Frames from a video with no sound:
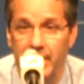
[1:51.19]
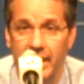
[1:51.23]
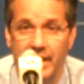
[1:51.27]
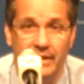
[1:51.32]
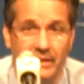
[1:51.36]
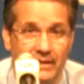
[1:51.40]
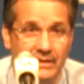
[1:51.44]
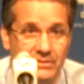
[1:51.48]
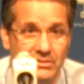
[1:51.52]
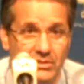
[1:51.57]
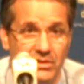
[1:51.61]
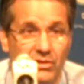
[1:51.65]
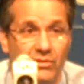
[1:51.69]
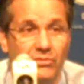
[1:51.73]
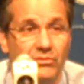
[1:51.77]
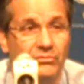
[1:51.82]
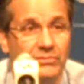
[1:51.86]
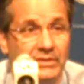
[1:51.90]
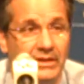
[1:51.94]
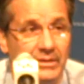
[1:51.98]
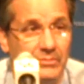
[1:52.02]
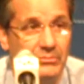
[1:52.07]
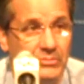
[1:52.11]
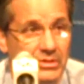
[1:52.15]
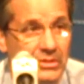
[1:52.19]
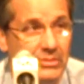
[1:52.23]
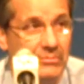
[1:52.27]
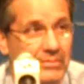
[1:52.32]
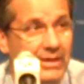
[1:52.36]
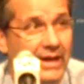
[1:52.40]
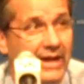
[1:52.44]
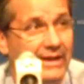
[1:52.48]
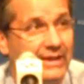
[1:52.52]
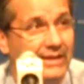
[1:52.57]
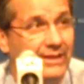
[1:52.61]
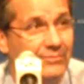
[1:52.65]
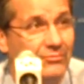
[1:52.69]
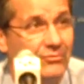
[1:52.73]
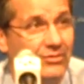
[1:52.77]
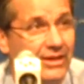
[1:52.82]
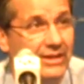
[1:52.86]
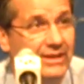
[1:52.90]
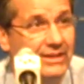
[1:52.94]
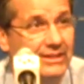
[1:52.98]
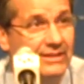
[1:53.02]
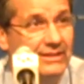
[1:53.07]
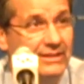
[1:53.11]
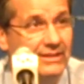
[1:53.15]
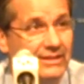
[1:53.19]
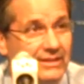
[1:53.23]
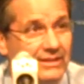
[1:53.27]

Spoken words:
bang, let's go. Get him to the back, get him ready.